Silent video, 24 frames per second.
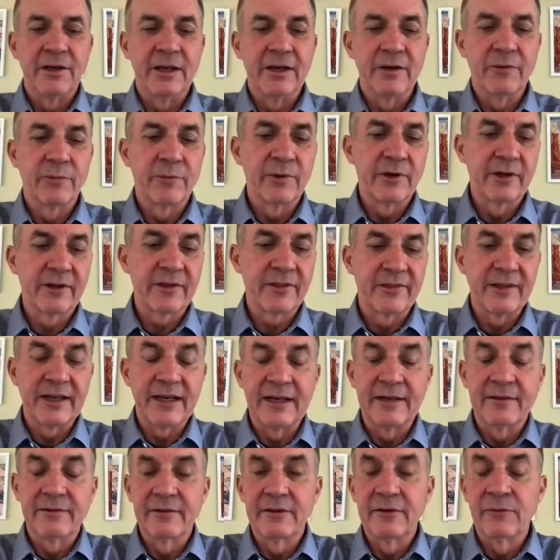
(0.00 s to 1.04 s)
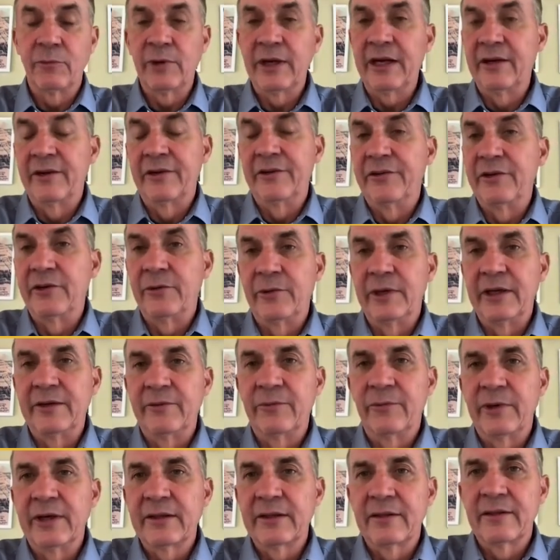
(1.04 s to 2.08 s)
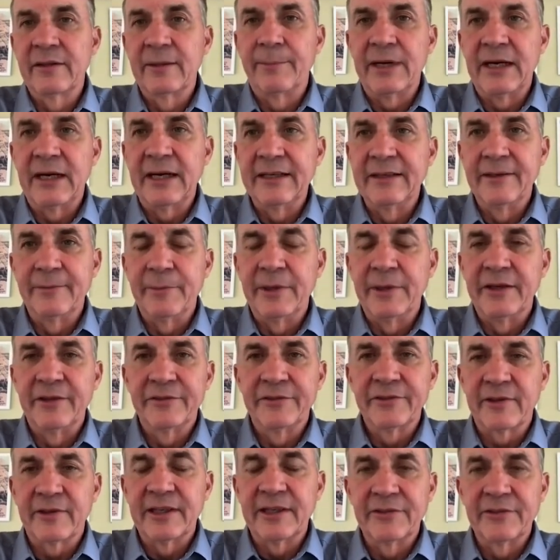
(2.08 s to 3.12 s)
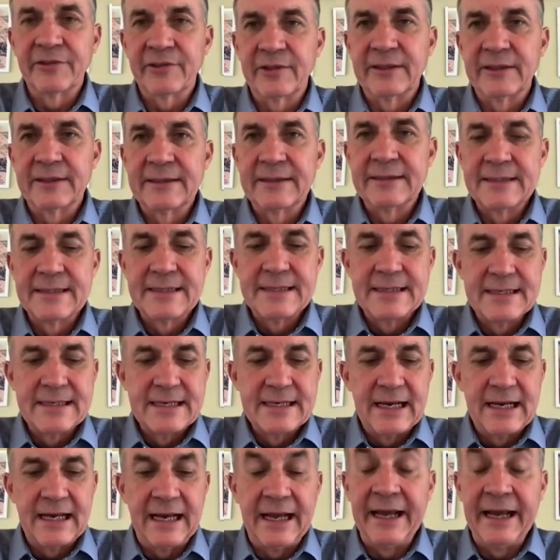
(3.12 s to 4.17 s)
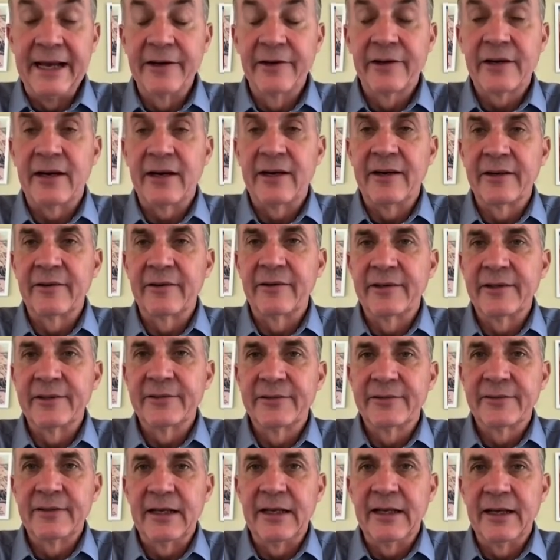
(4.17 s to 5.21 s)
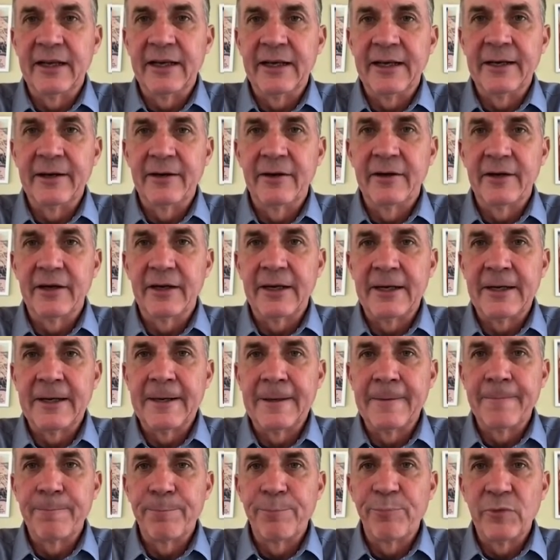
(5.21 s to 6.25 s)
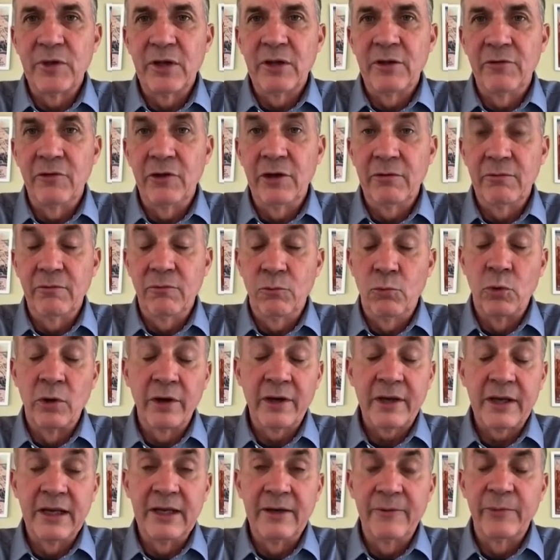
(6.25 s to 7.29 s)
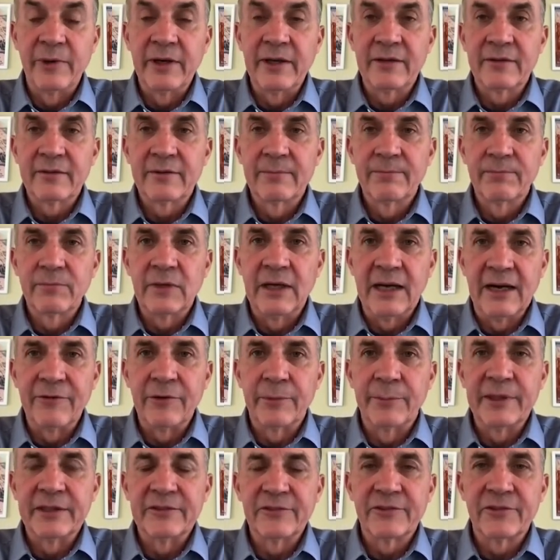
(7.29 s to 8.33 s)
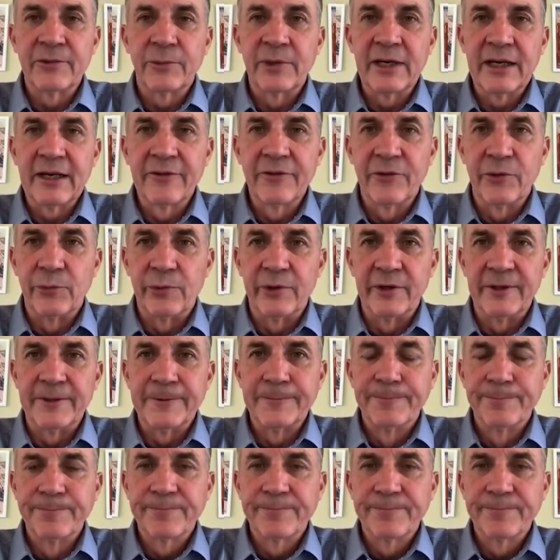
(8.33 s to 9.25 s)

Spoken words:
work that we are doing with the Biden administration and Congress, and working with governments around the world